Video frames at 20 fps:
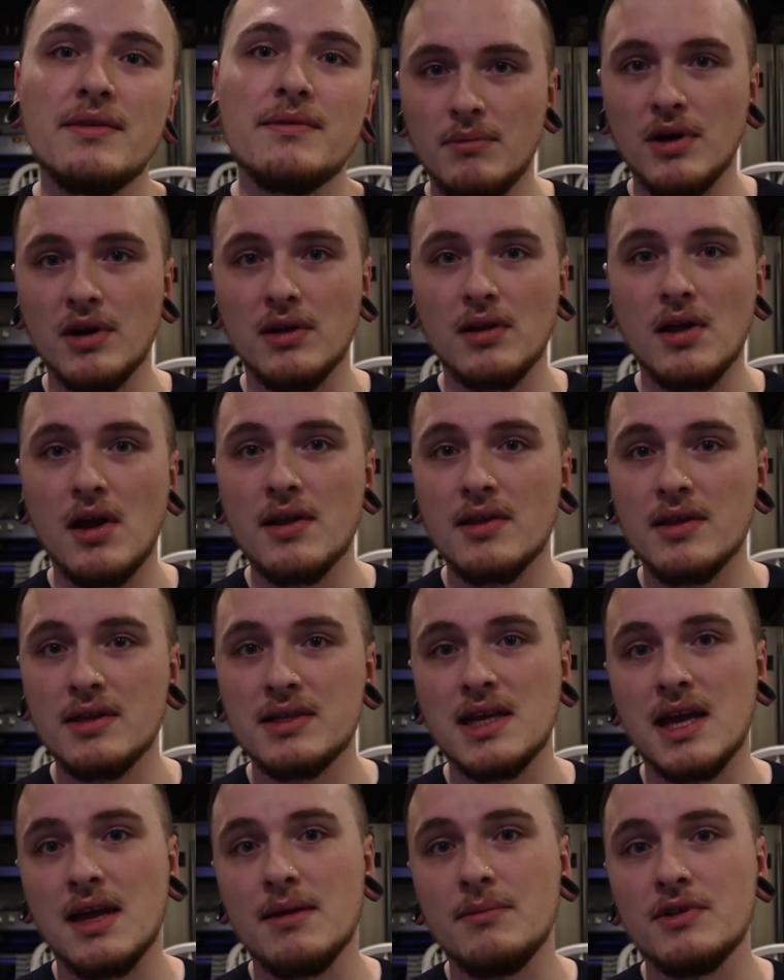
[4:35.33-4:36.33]
but a lot of the
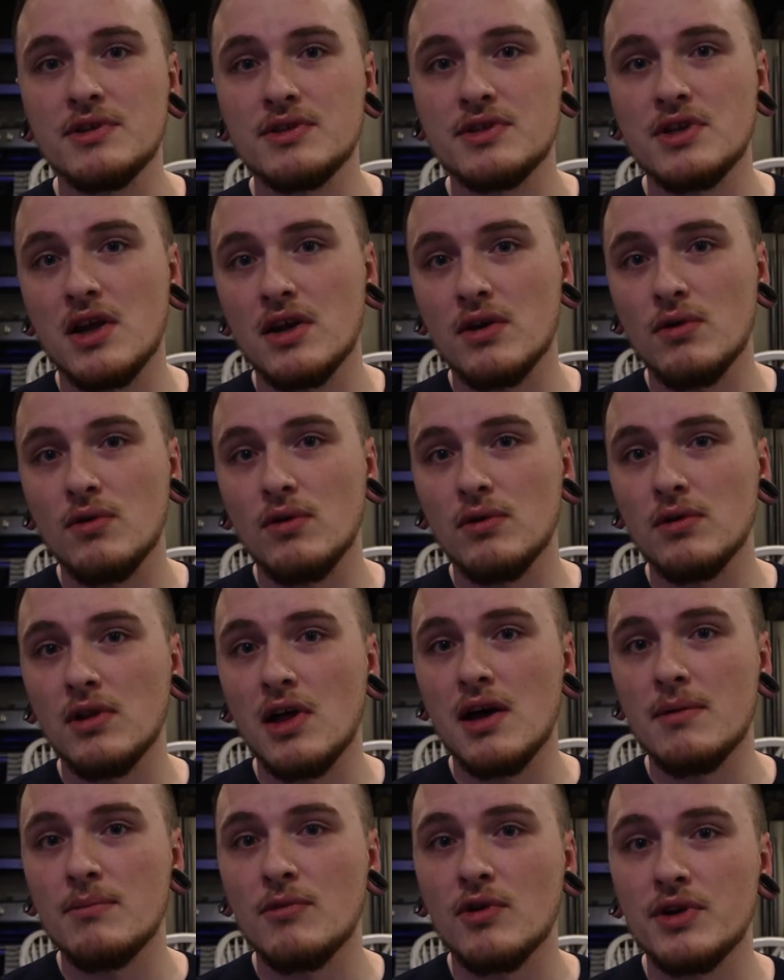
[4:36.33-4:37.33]
time there's not a whole
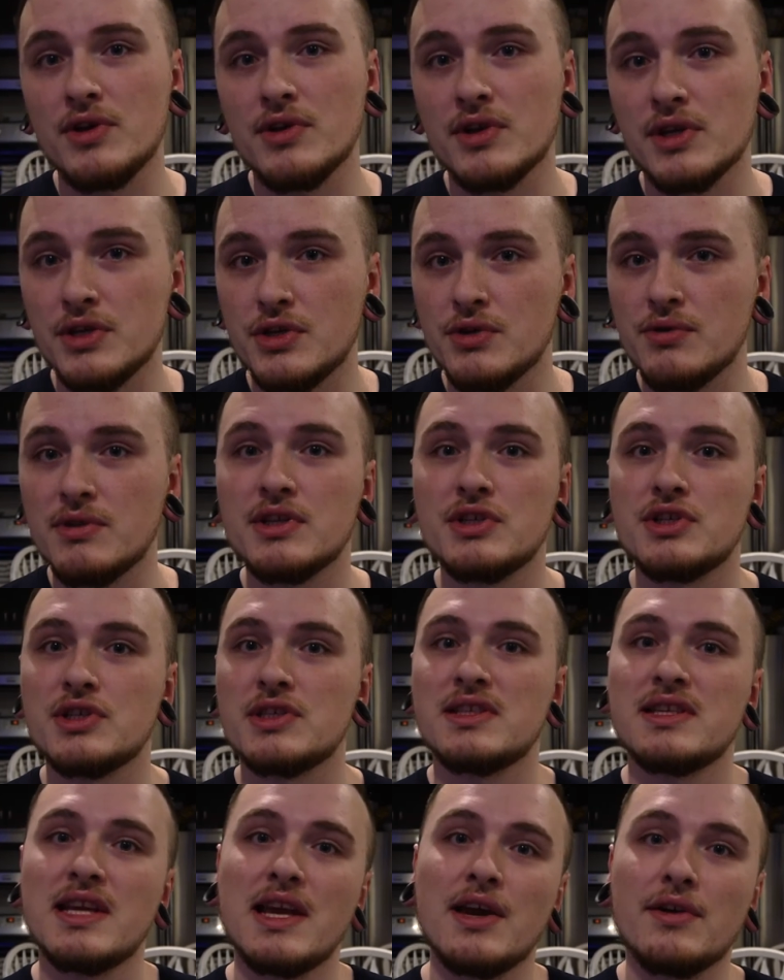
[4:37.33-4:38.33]
lot more you can do than
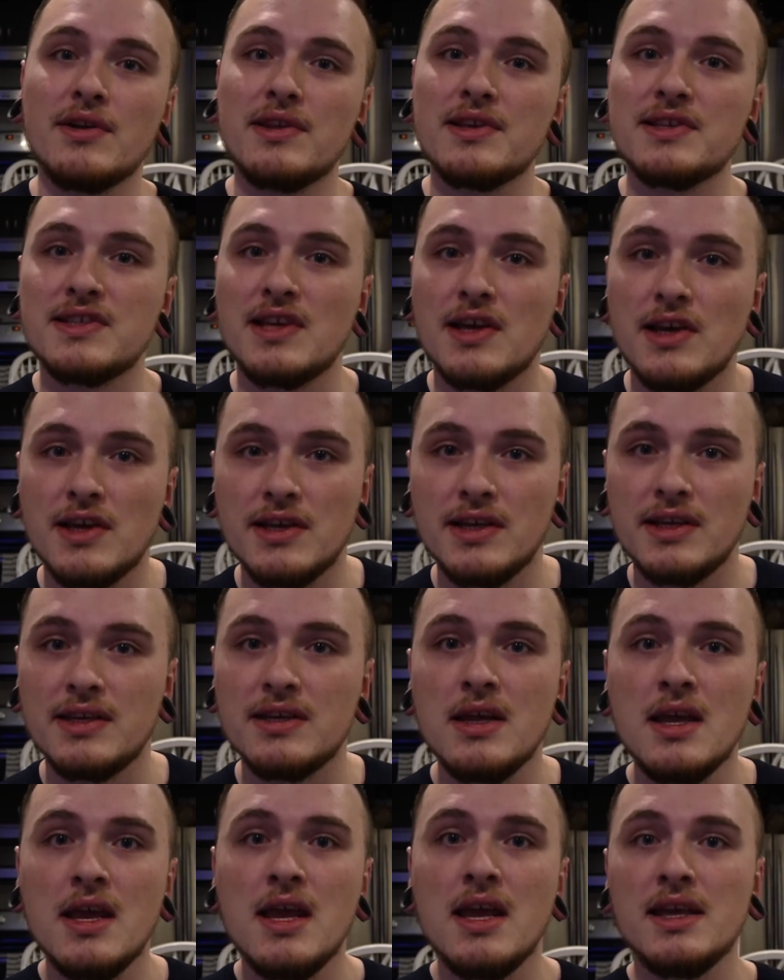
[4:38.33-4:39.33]
just stay out of the sun and
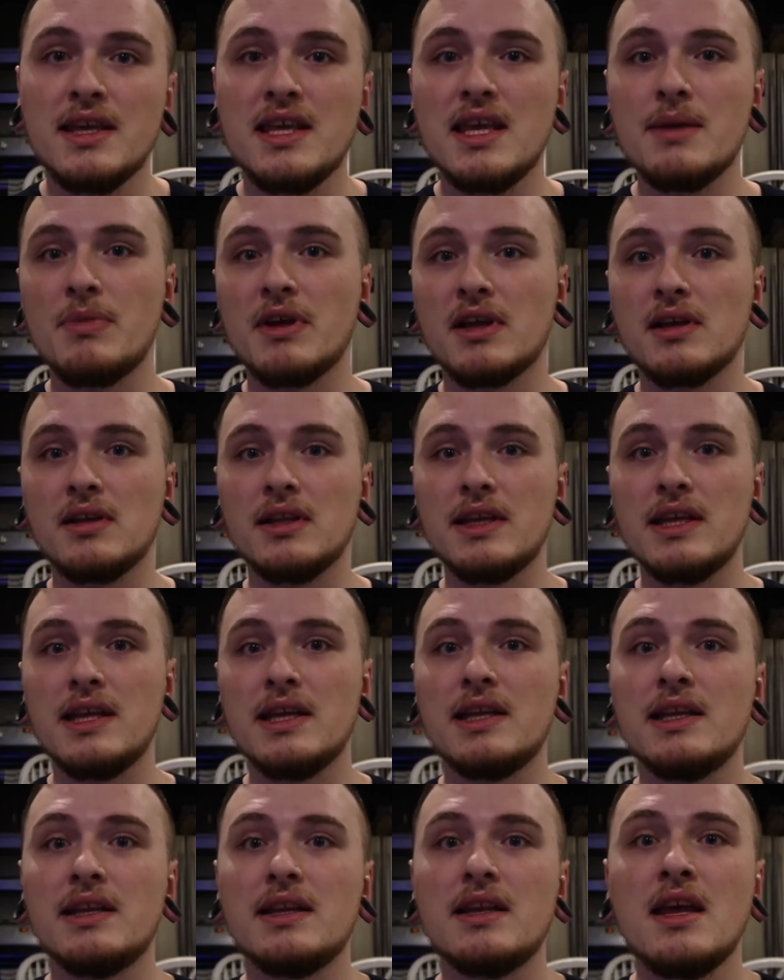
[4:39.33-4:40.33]
keep it
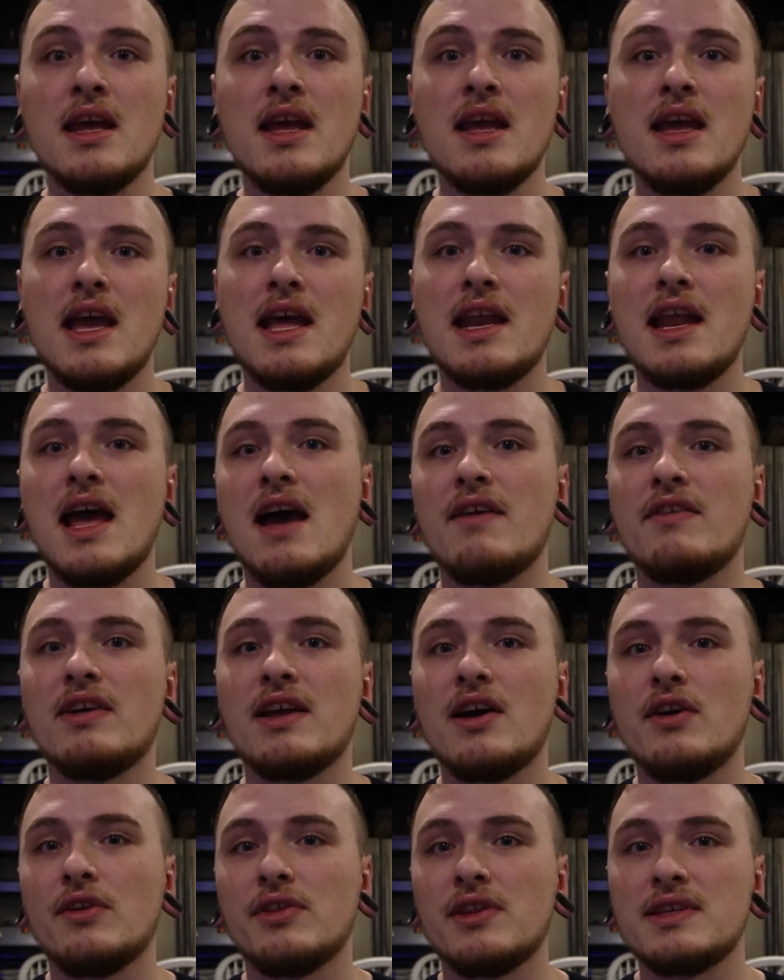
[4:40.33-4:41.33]
clean and having
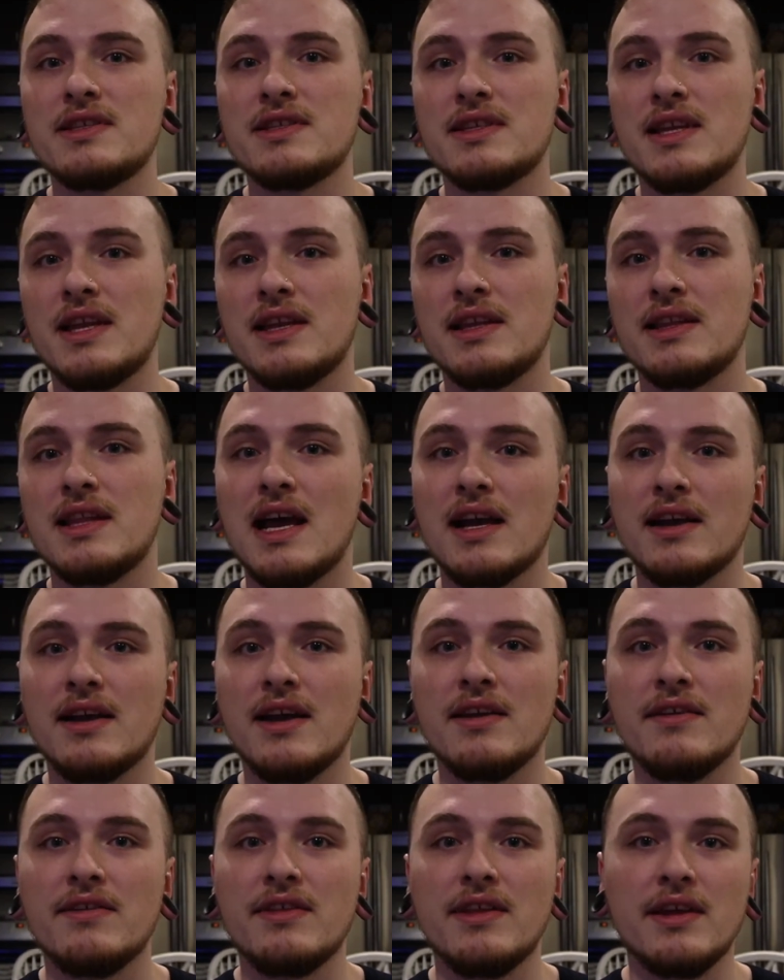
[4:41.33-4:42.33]
healthy skin and that
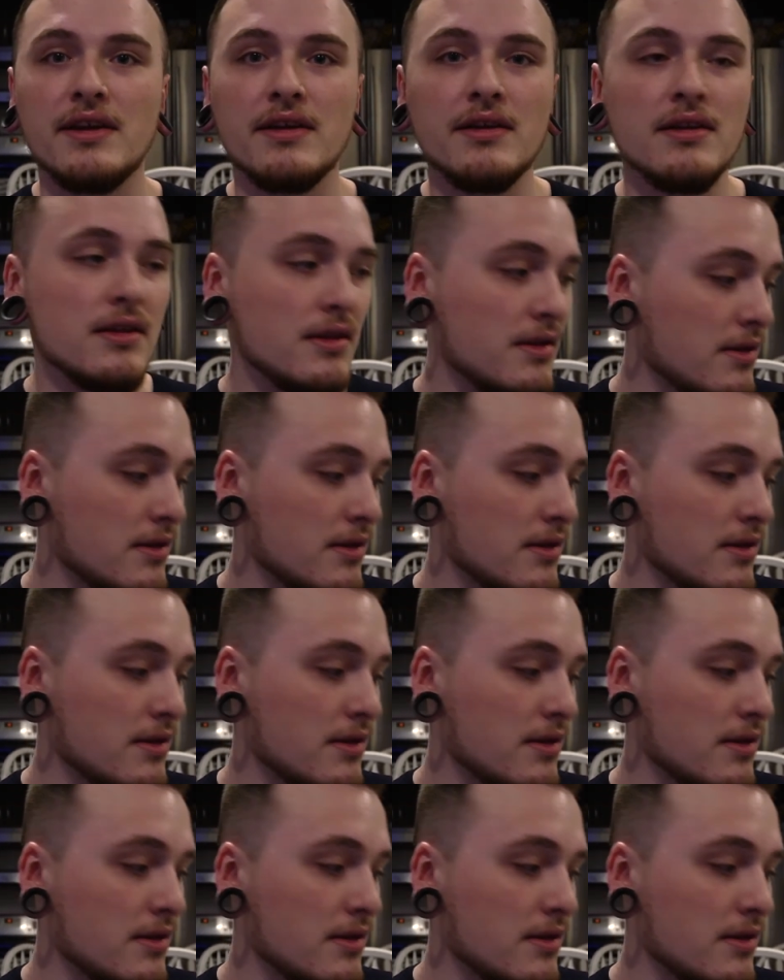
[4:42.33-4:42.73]
kind of thing.